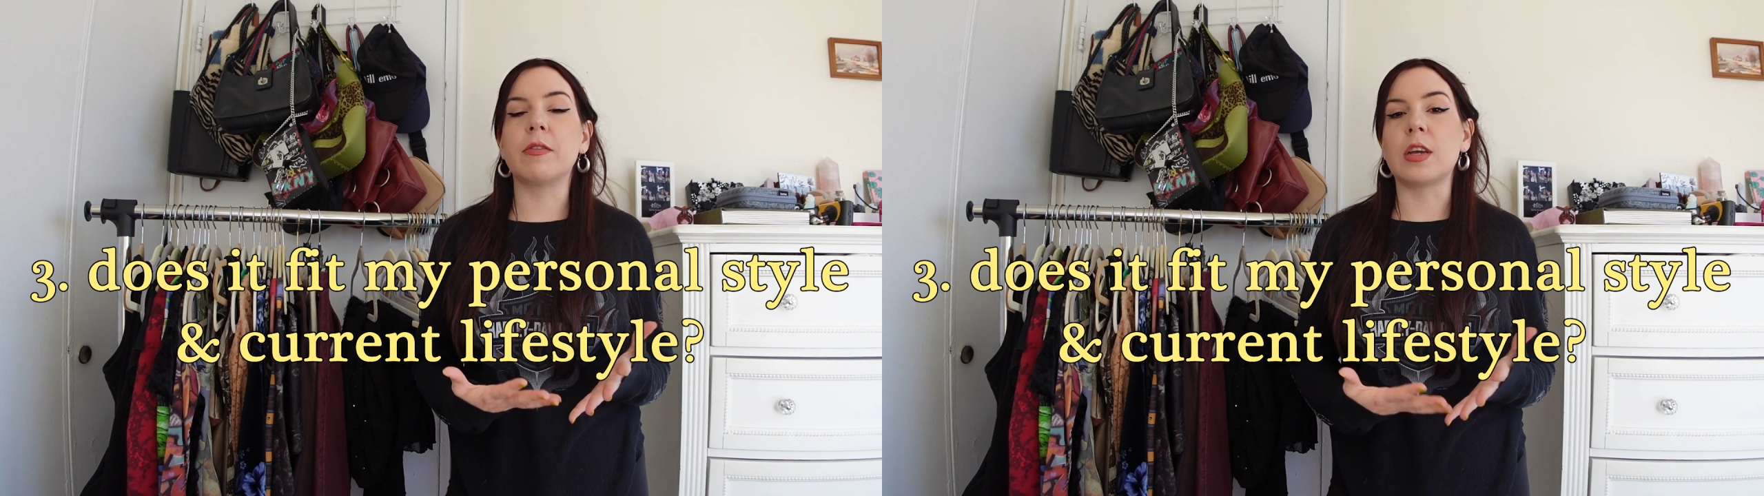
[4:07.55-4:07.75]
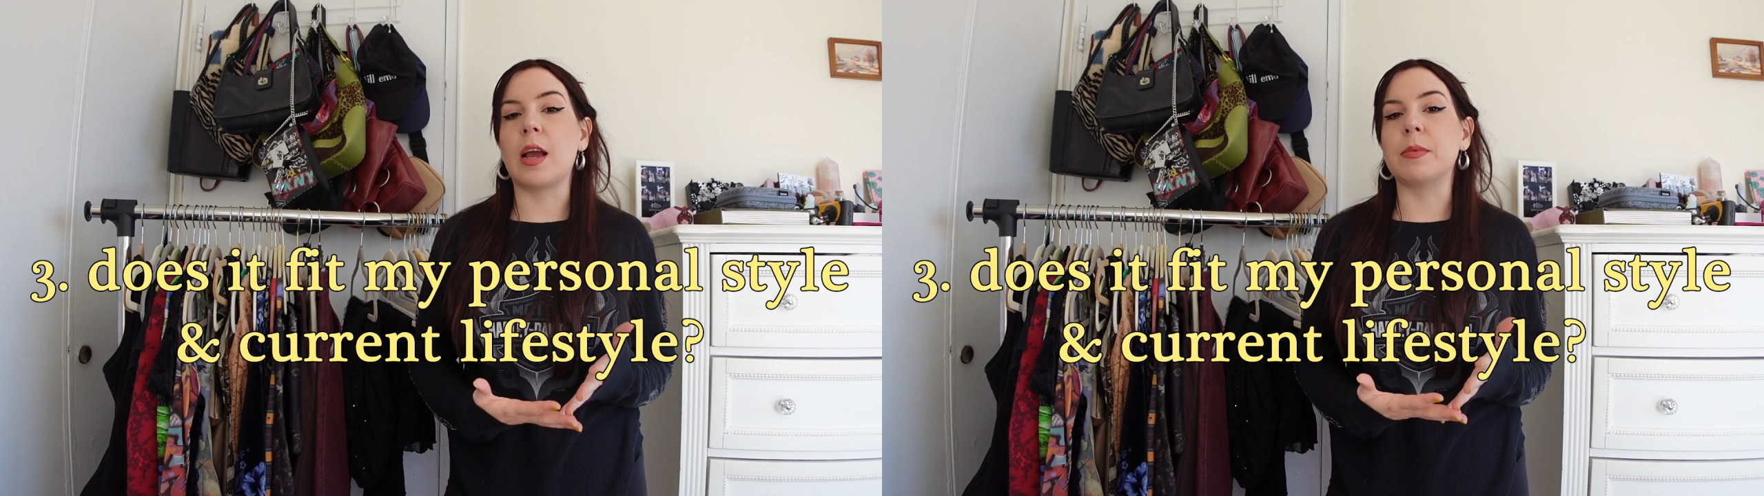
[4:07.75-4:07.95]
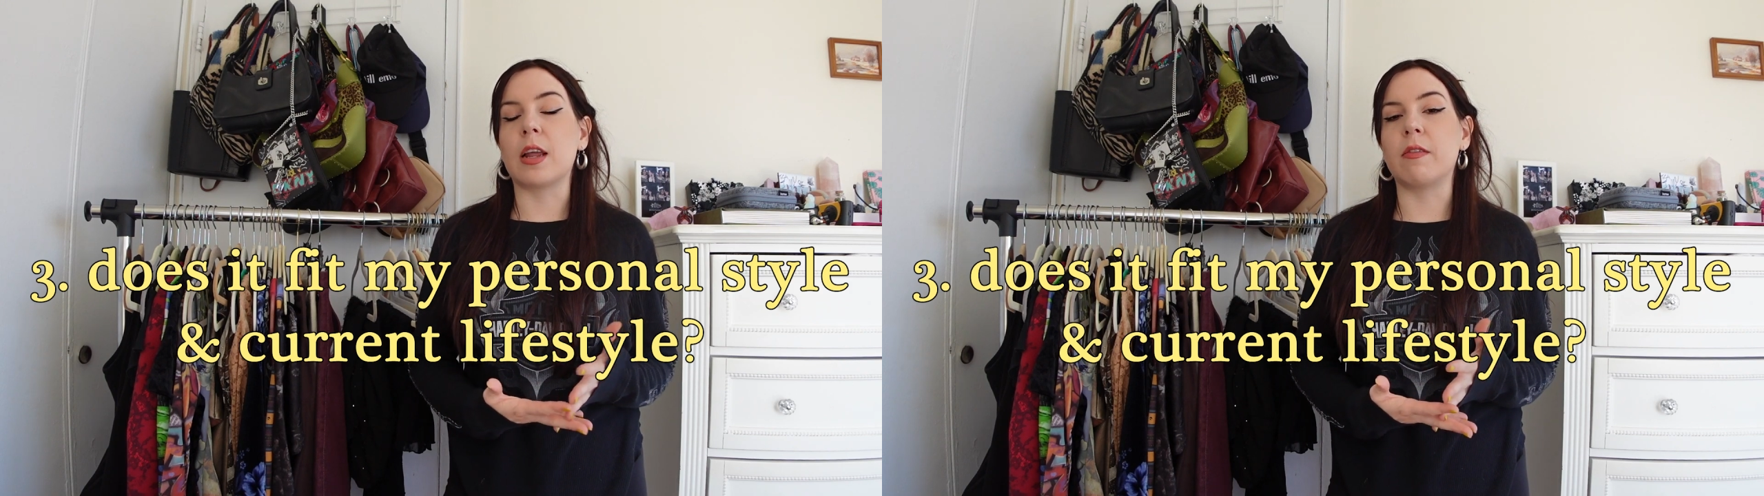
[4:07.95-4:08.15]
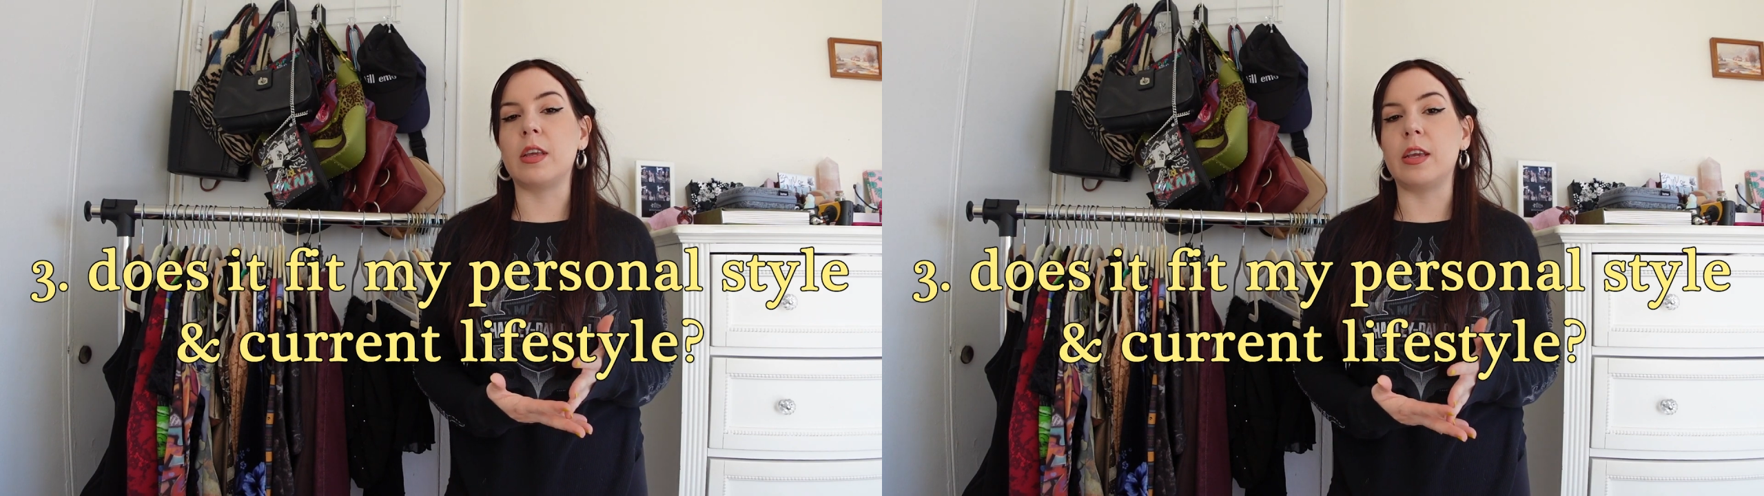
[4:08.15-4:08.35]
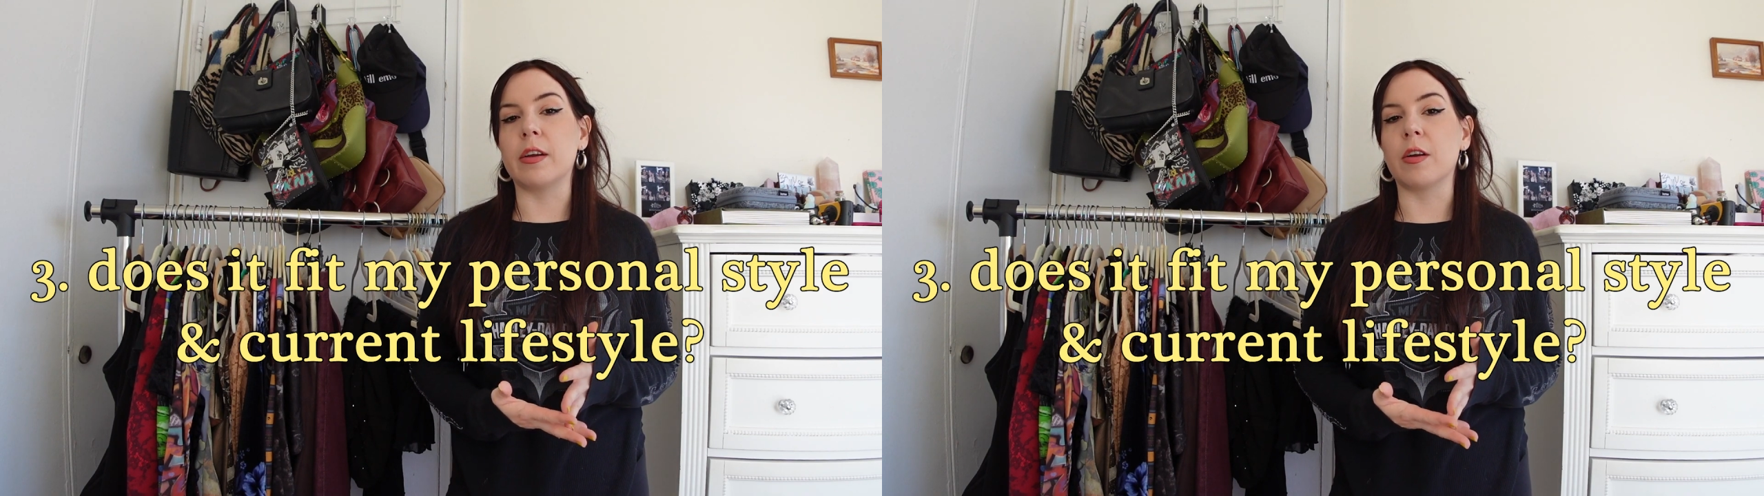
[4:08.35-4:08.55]
times out of the
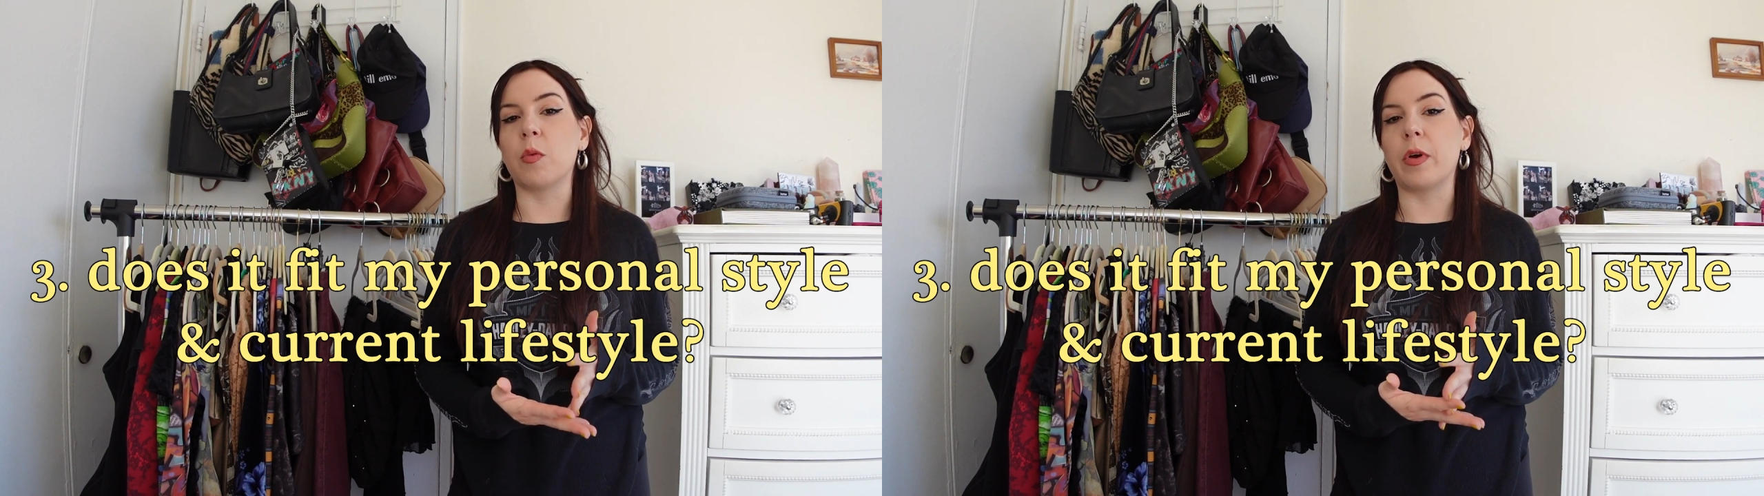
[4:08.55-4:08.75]
year